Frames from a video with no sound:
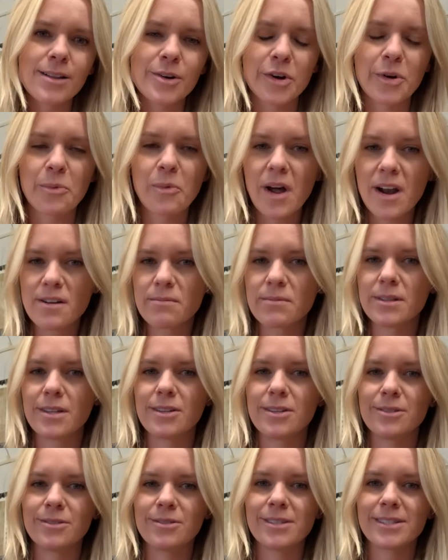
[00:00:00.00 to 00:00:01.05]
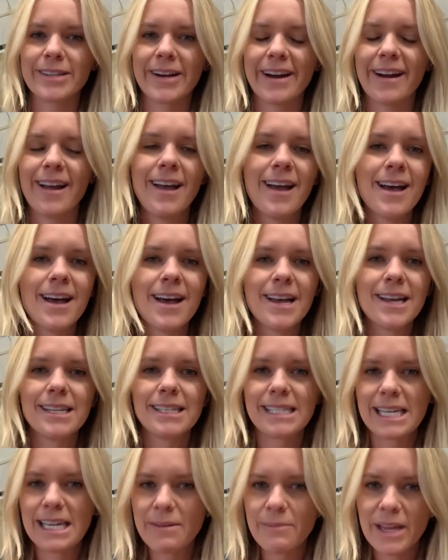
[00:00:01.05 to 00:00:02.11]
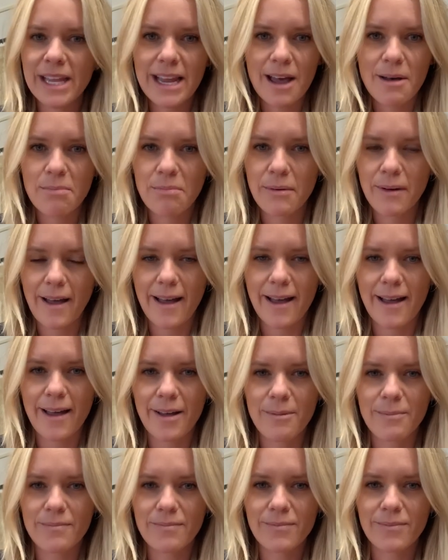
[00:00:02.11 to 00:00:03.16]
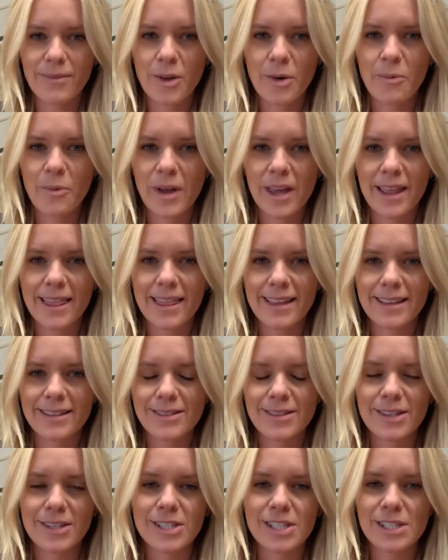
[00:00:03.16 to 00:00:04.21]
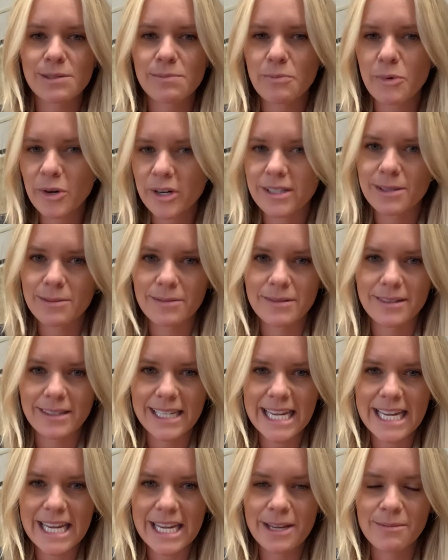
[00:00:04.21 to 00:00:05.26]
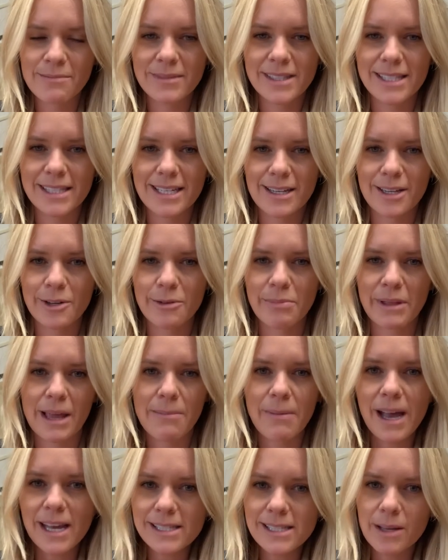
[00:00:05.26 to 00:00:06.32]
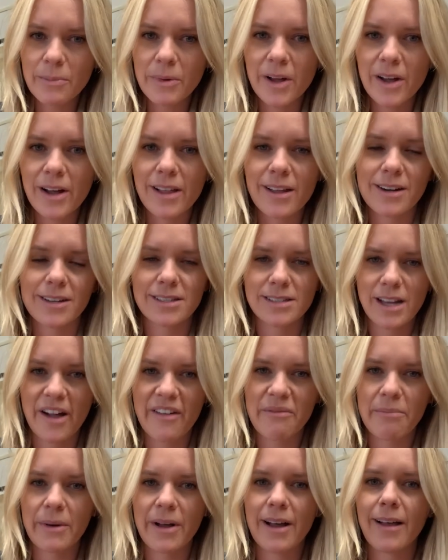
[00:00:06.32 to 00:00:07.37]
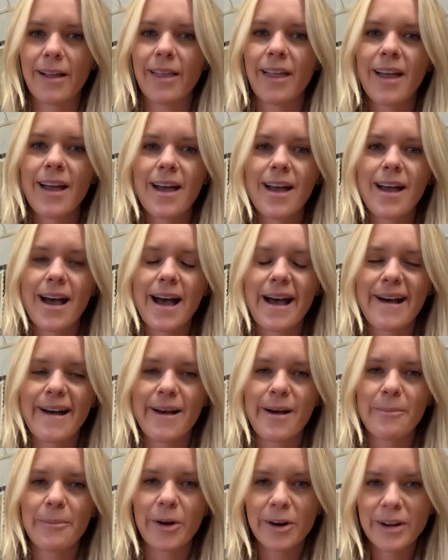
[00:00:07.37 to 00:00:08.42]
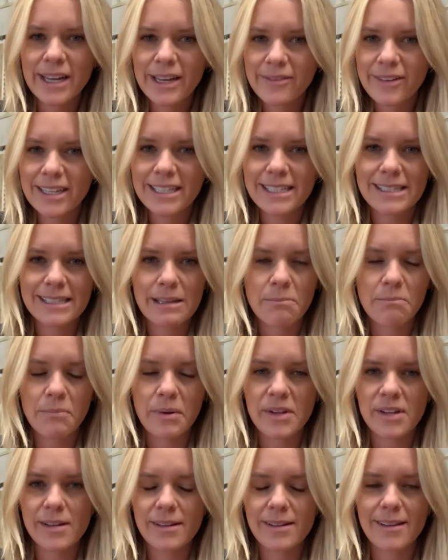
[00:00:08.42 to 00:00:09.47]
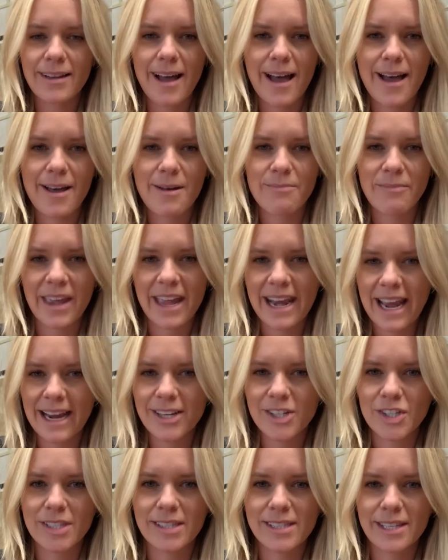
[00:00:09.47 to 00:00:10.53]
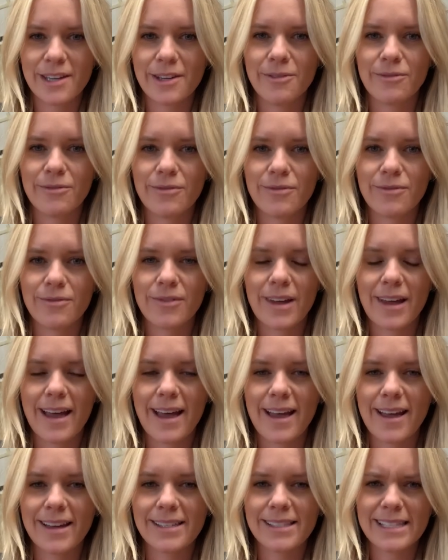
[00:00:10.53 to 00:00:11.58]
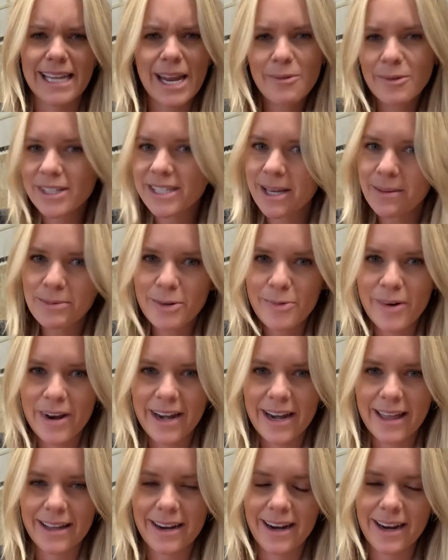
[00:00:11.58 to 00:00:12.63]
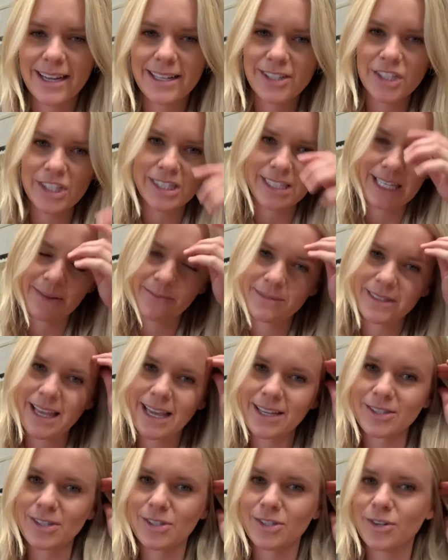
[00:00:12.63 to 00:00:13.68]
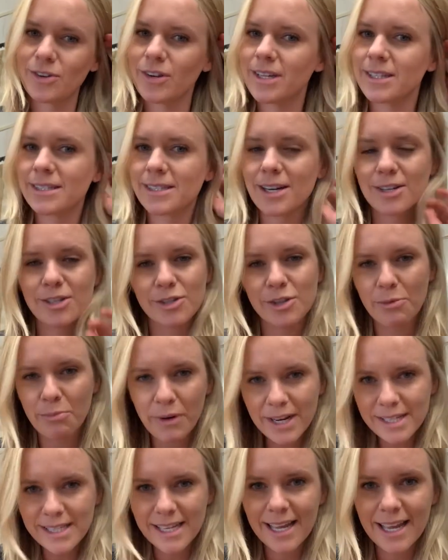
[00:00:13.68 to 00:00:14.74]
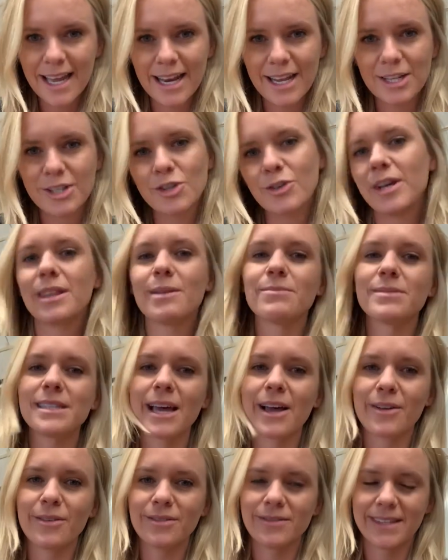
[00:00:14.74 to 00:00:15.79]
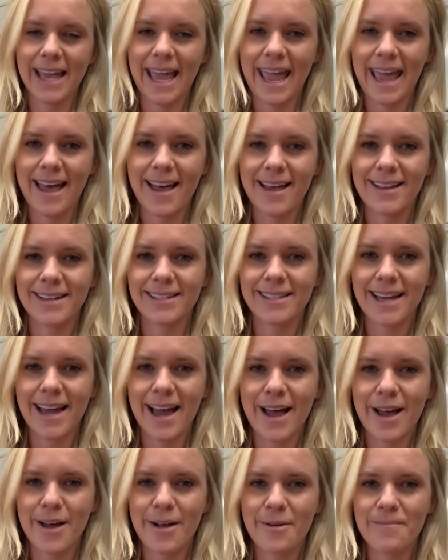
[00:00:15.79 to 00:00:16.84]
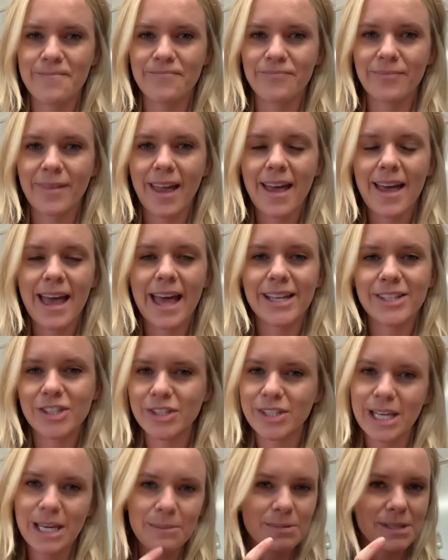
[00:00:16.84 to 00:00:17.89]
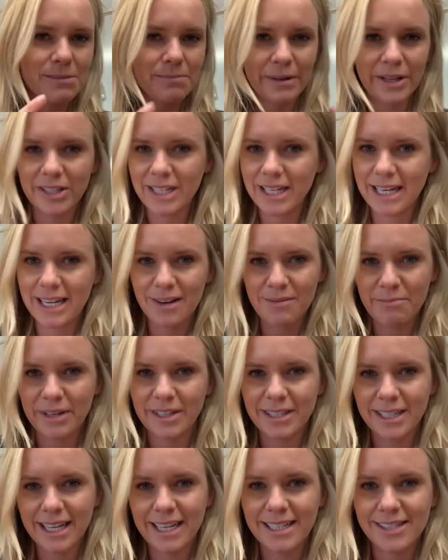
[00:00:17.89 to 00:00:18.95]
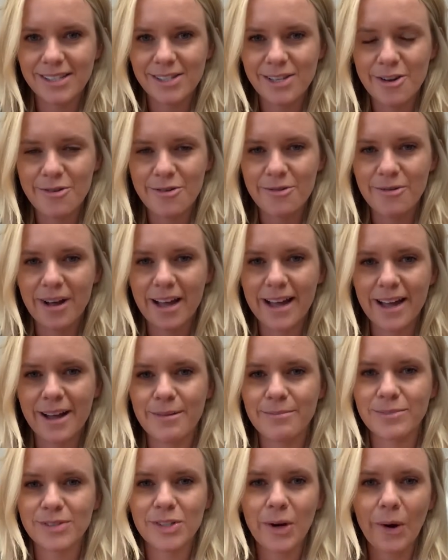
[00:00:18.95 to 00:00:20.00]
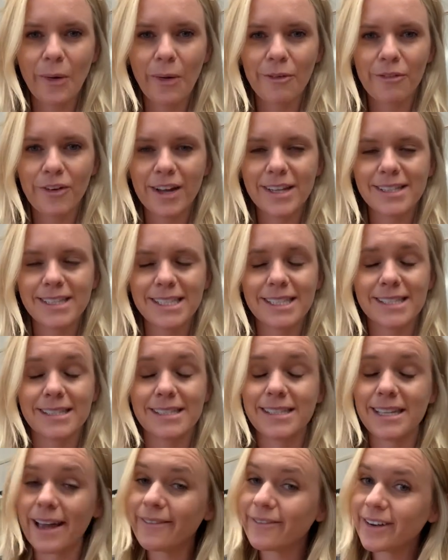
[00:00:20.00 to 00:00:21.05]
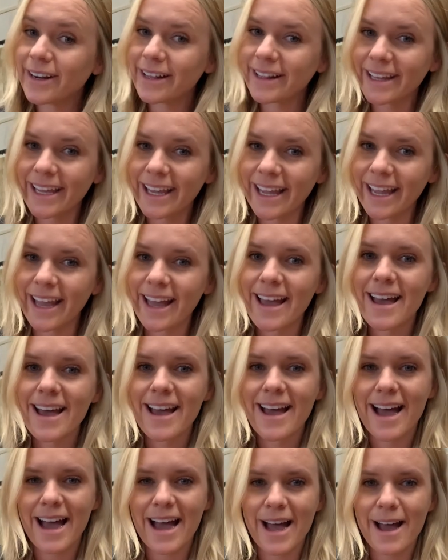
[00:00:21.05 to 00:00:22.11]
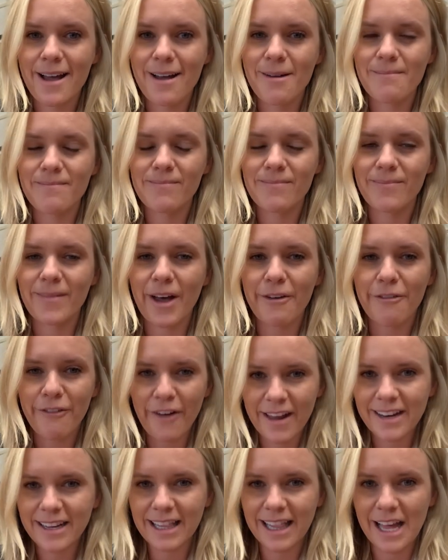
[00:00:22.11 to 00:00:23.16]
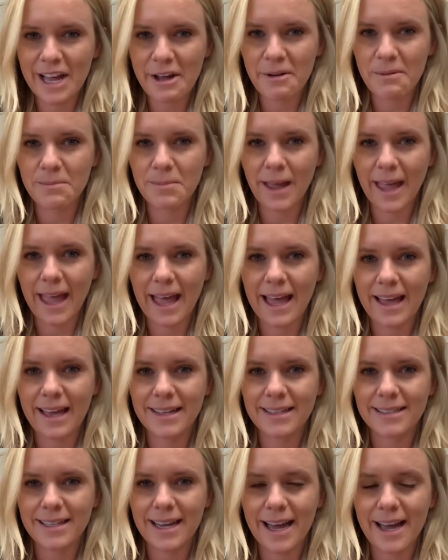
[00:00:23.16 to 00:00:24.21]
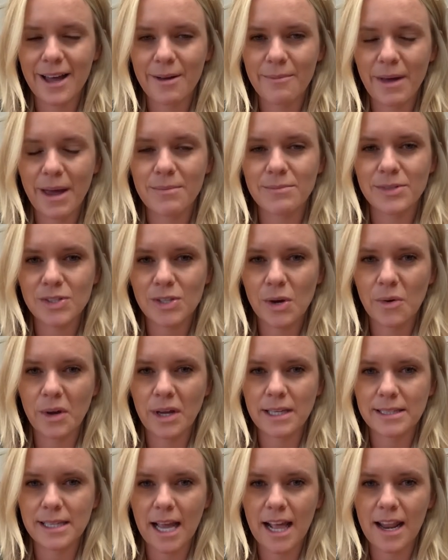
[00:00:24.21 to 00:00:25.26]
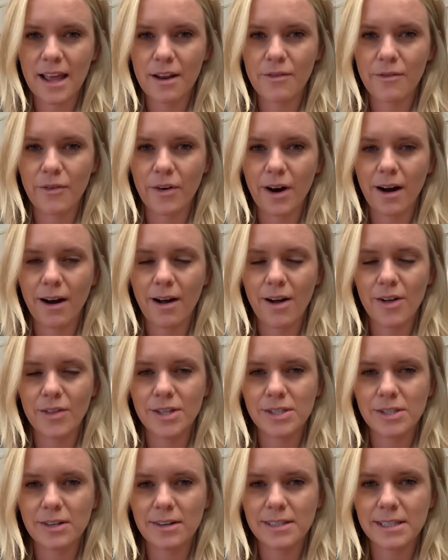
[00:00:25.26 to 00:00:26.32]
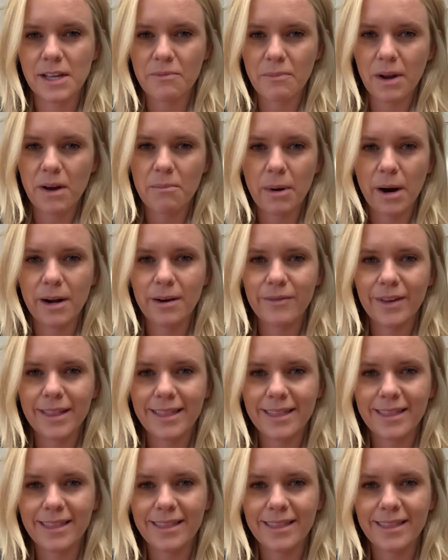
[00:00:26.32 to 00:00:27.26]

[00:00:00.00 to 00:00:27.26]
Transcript: or water balloons or teaming up um, with the sports teams to play basketball or softball, um, or even simple um, connections of uh, saying what's up to one another. It just seems like students are so present and enjoying themselves, and um, it just keeps building and building. So, um, Circle of Friends is definitely um, a fun club, and um, I'm so excited for all the students that have been a part of it.